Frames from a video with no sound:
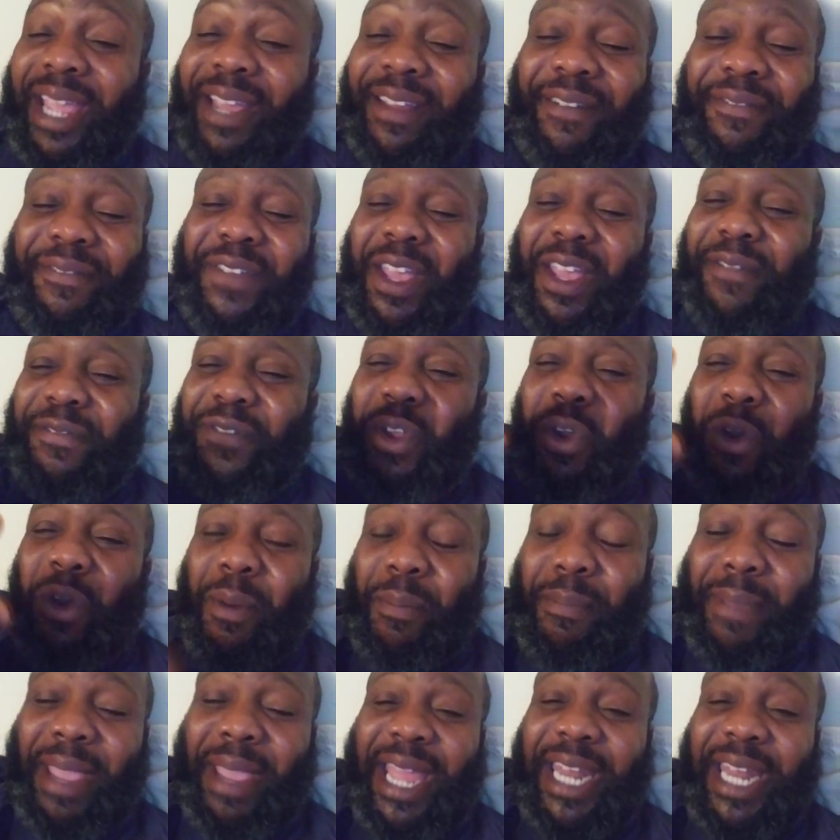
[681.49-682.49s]
If you're a
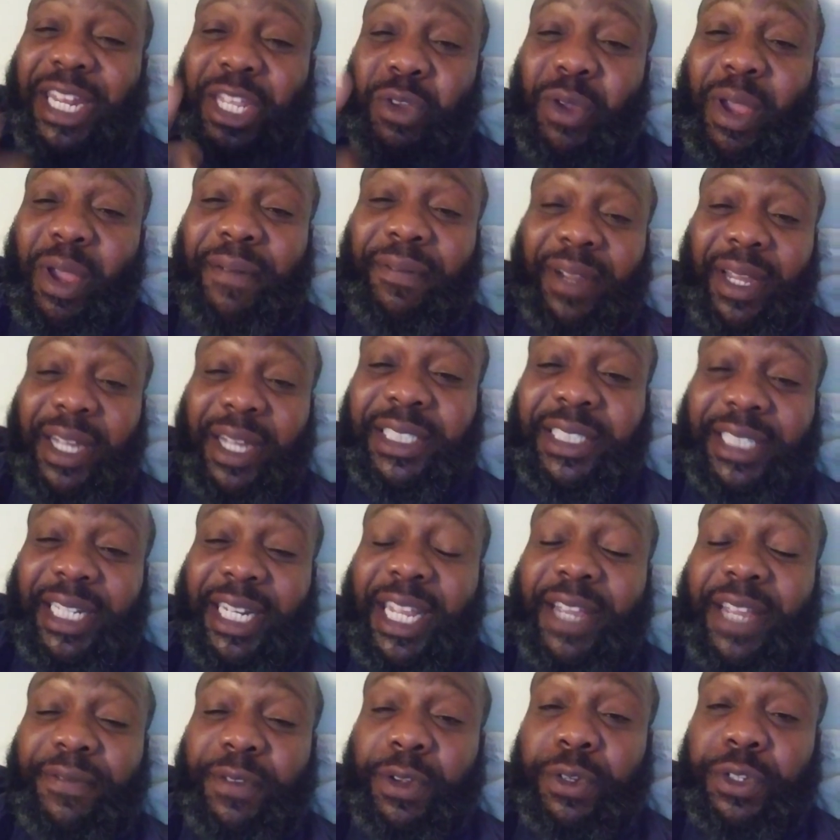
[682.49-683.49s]
man and you have
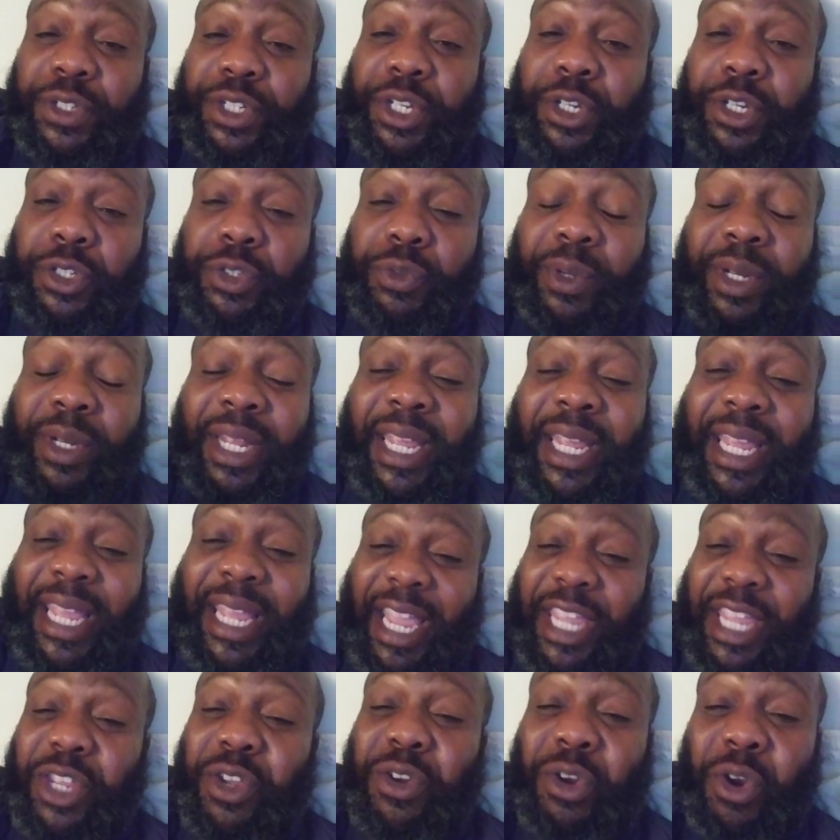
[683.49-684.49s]
custody of your children
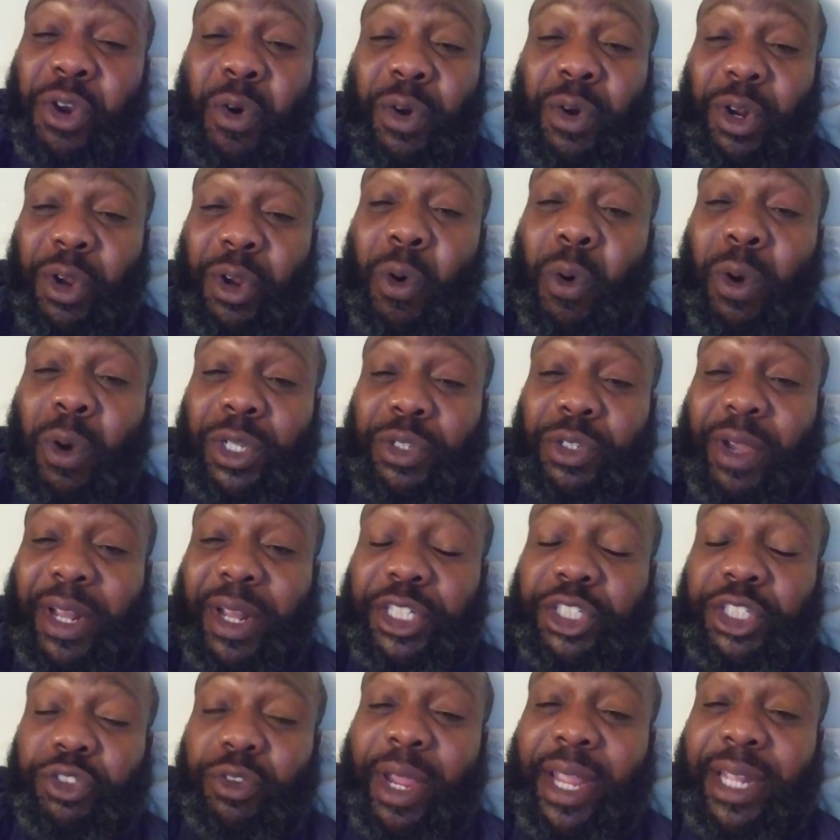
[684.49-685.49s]
and you're going to court trying
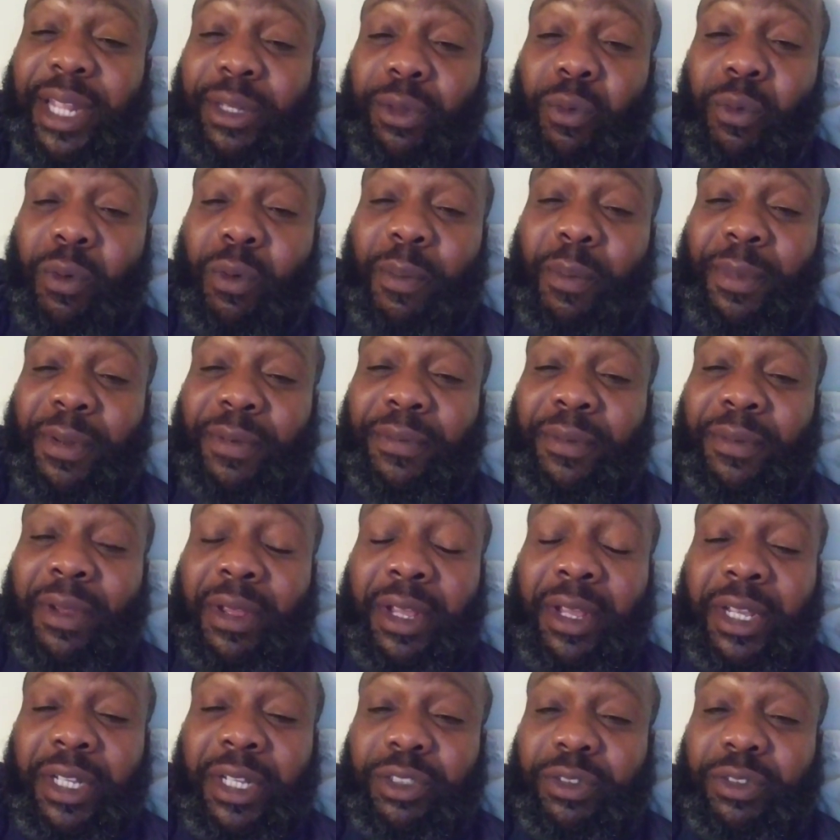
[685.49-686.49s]
to straight the woman,
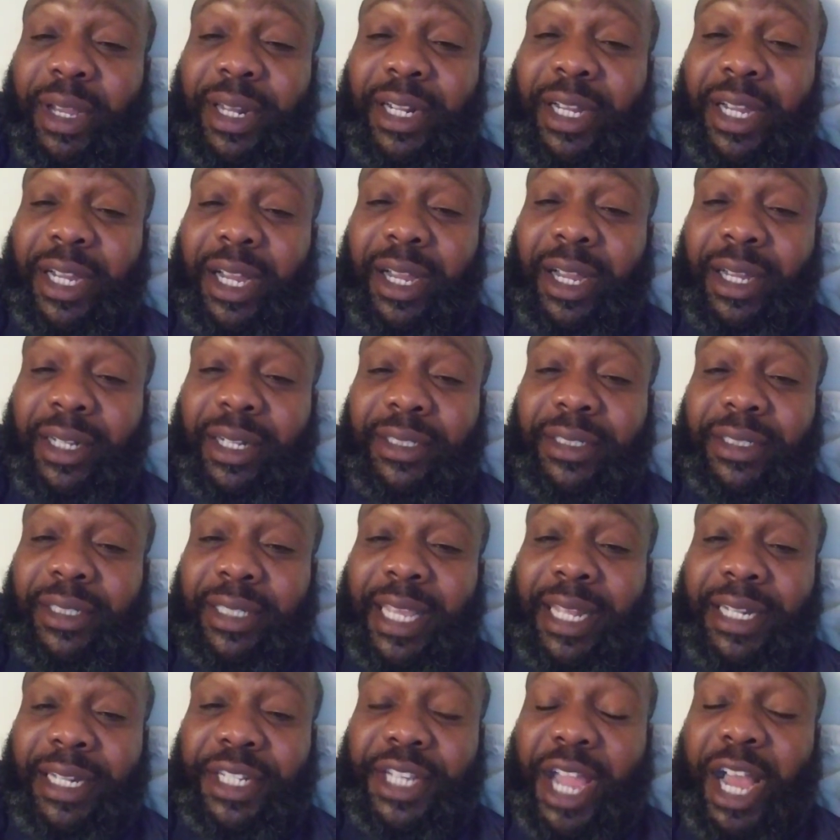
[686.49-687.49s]
trying to
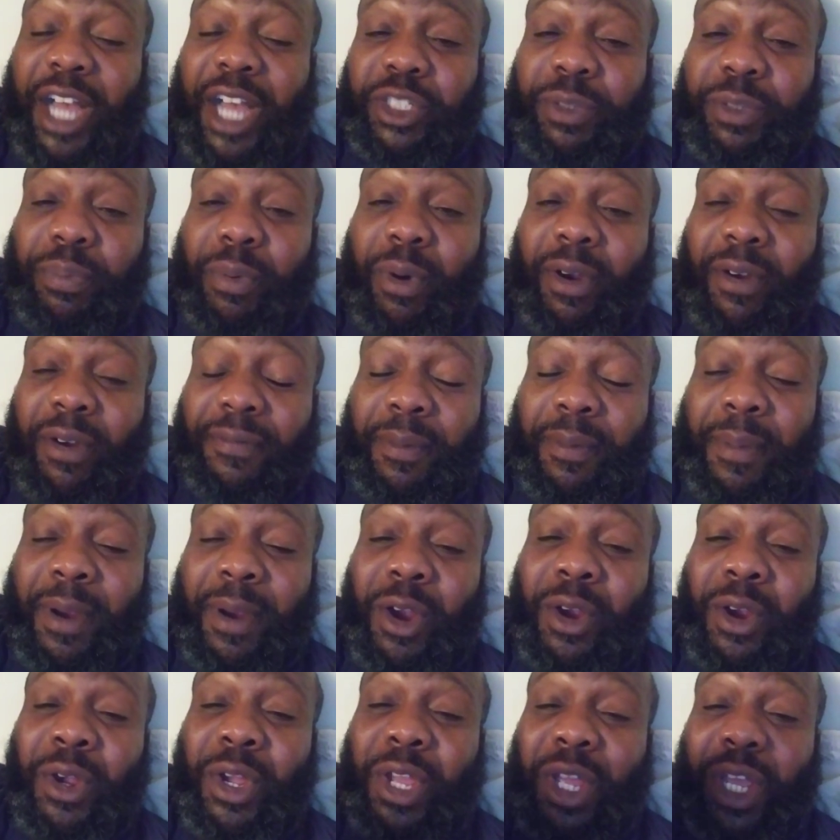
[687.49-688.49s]
get child support from
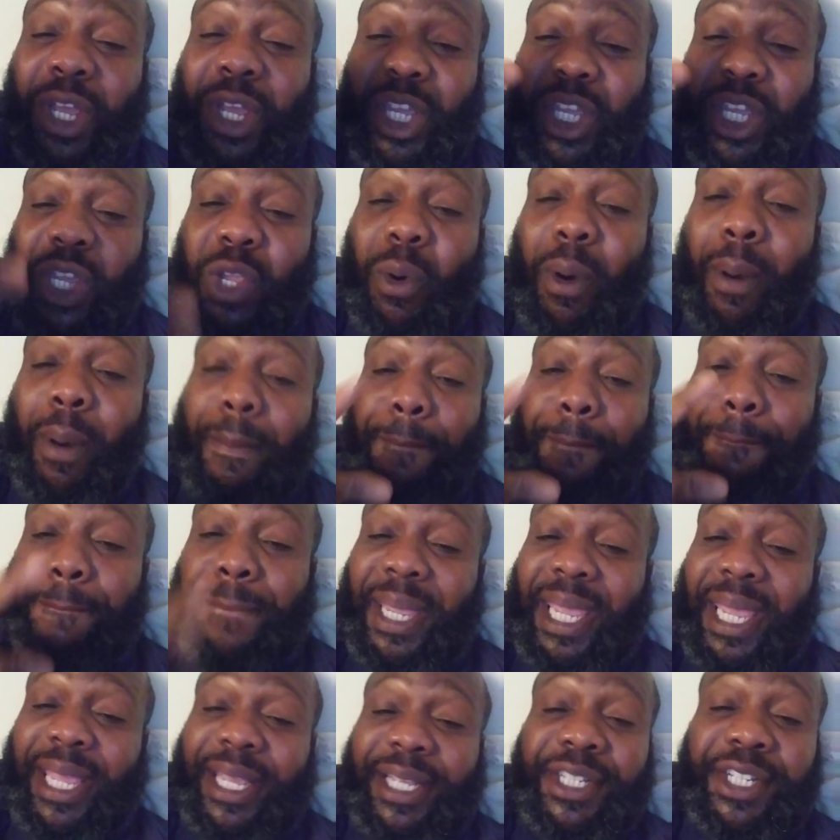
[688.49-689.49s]
her, you a
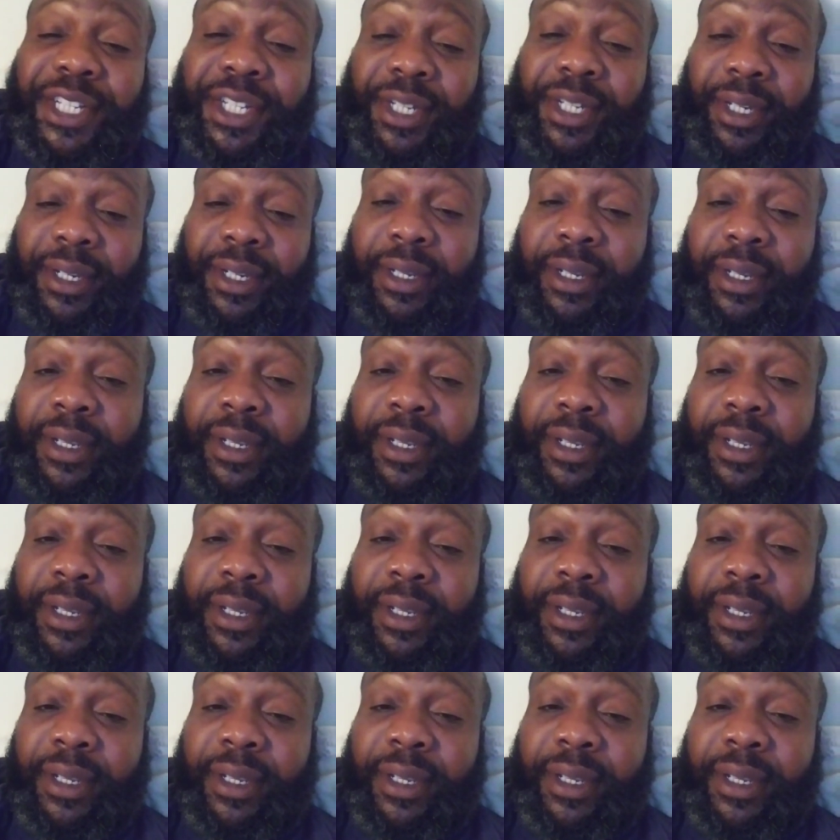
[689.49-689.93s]
bitch.